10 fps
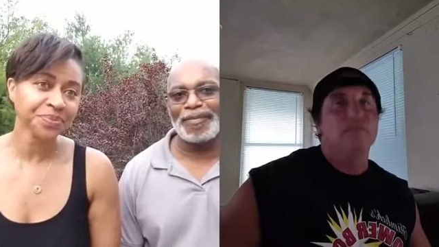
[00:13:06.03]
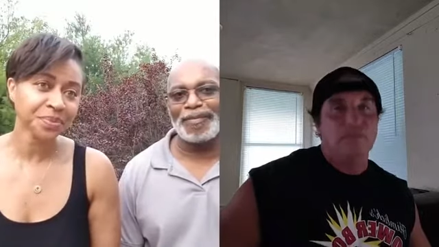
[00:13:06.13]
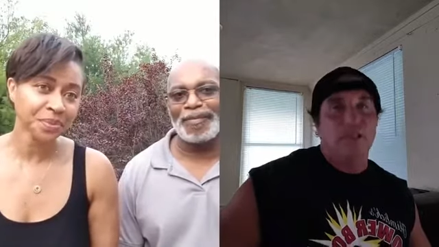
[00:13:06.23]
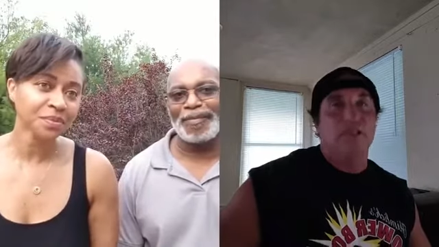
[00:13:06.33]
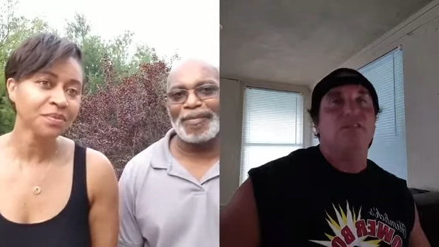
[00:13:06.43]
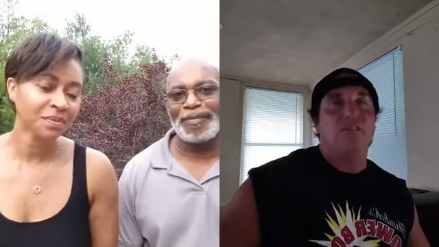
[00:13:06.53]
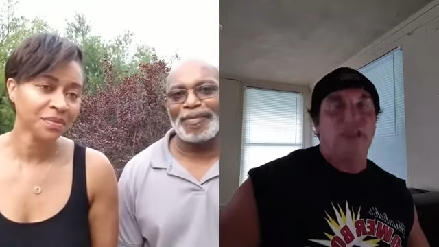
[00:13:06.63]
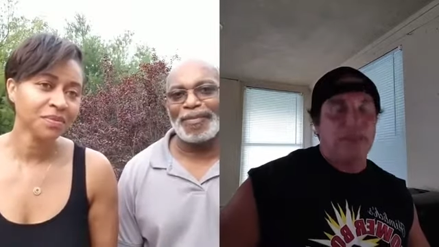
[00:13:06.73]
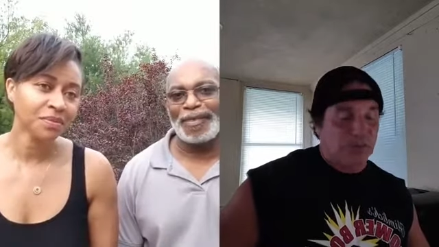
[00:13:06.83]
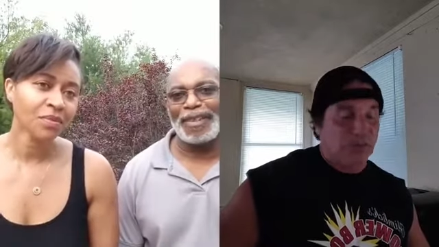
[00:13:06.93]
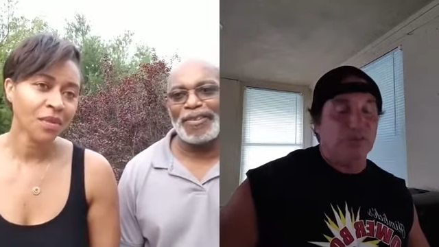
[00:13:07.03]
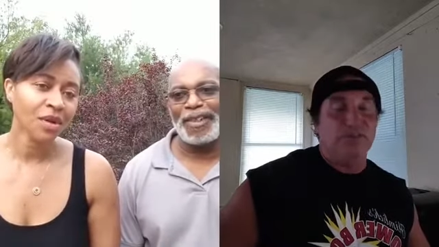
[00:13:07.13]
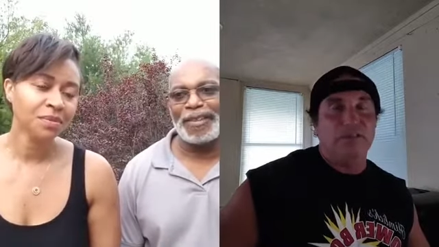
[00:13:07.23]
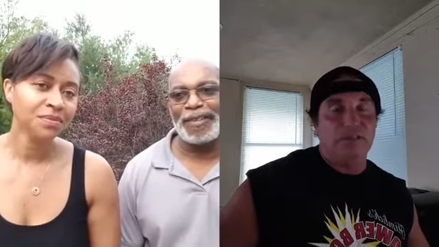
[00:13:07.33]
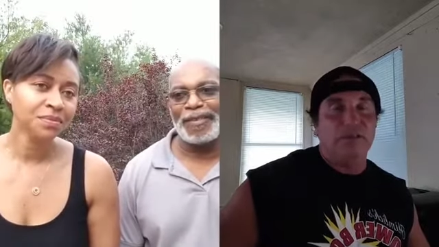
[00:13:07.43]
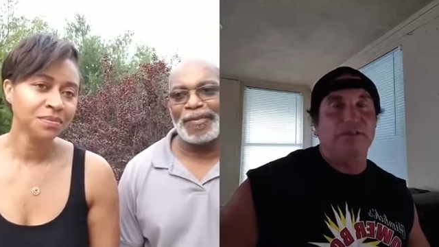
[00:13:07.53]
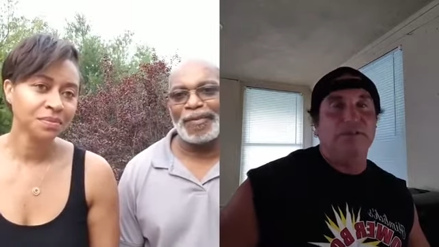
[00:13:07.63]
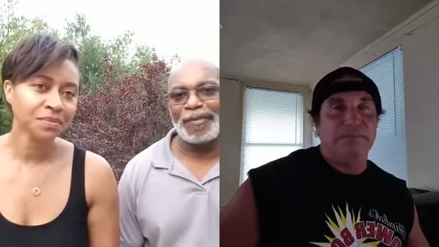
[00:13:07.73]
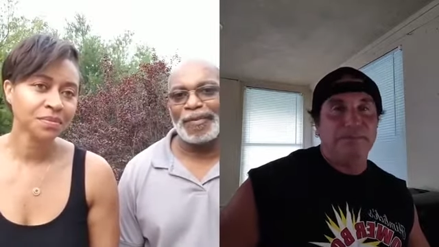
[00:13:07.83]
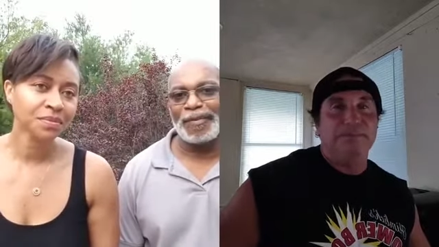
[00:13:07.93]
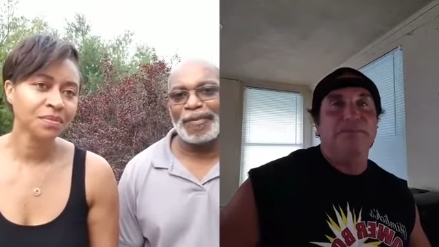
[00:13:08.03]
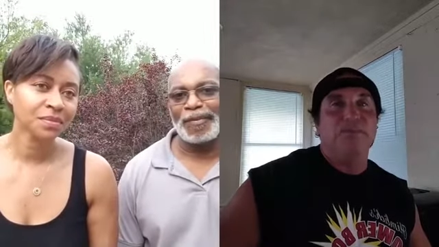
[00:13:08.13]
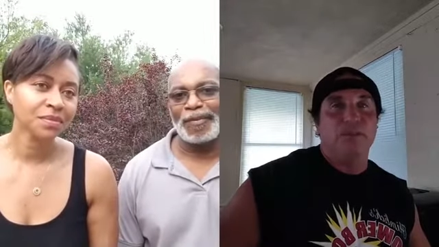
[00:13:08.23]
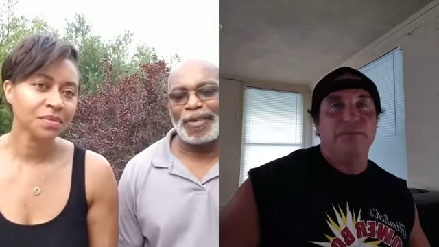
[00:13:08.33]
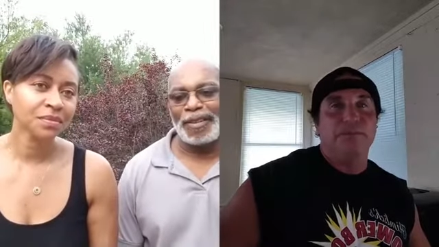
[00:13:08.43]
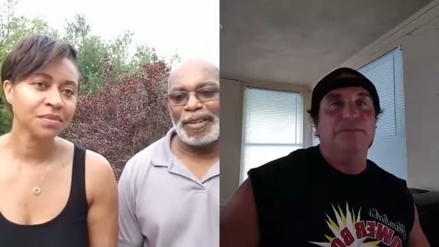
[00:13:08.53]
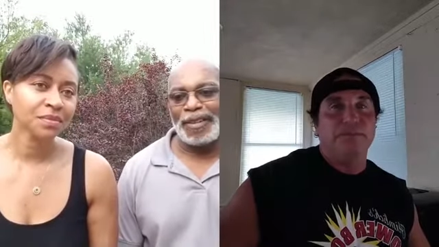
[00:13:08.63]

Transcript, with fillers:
Speaker 1: Yes, absolutely. Right. Yep.